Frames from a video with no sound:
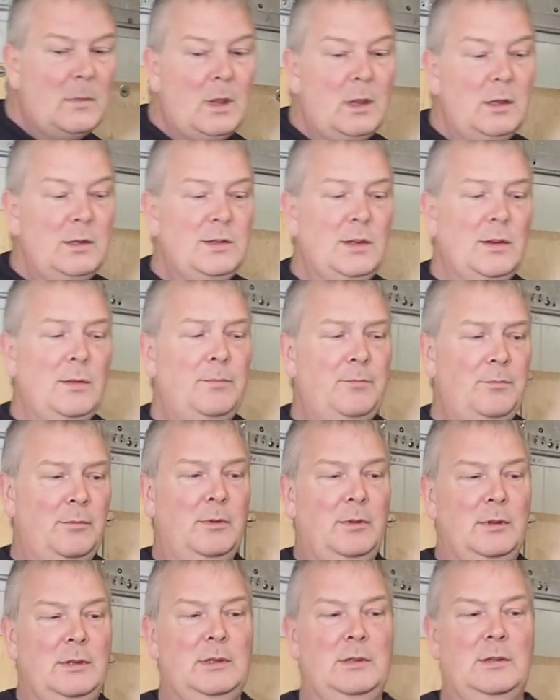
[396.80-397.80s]
So
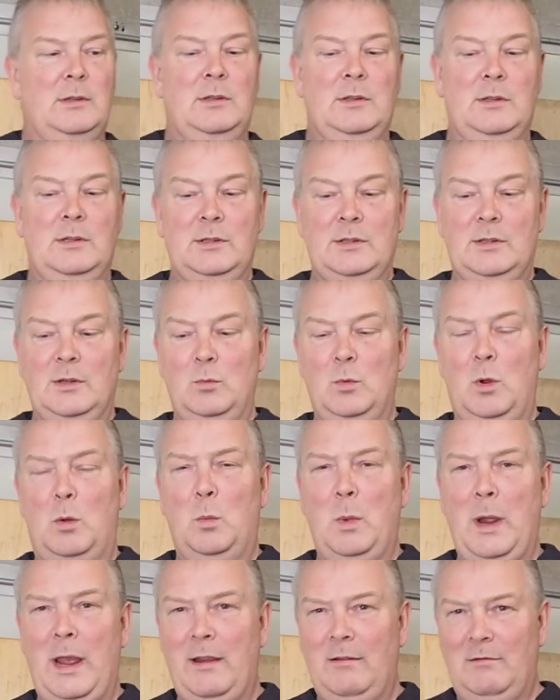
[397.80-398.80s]
one
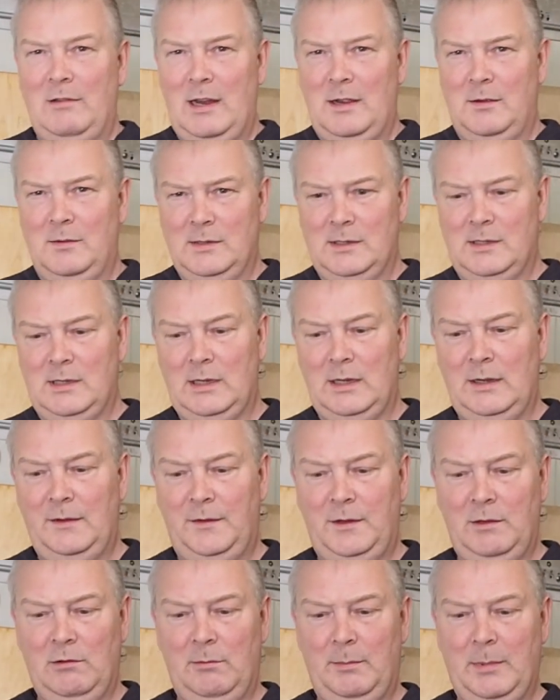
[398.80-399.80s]
way around,
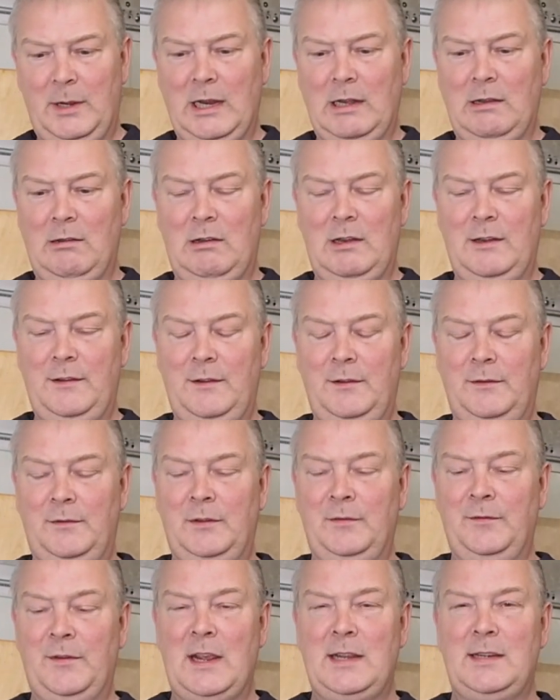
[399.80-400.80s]
if you're a beginner and you've
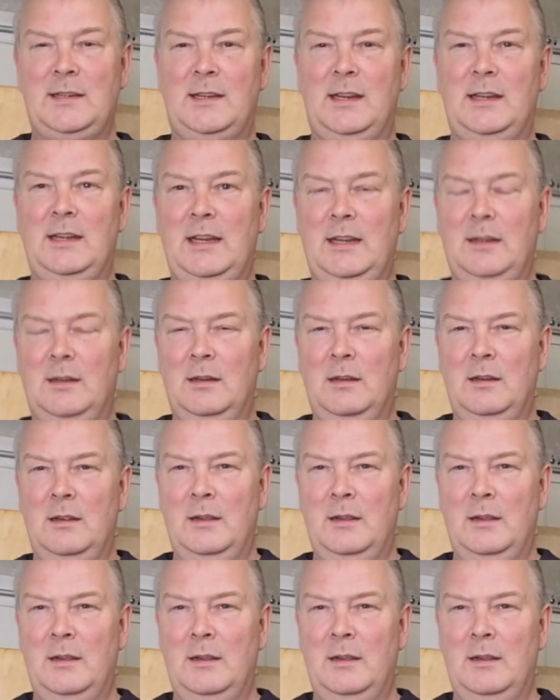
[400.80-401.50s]
invested in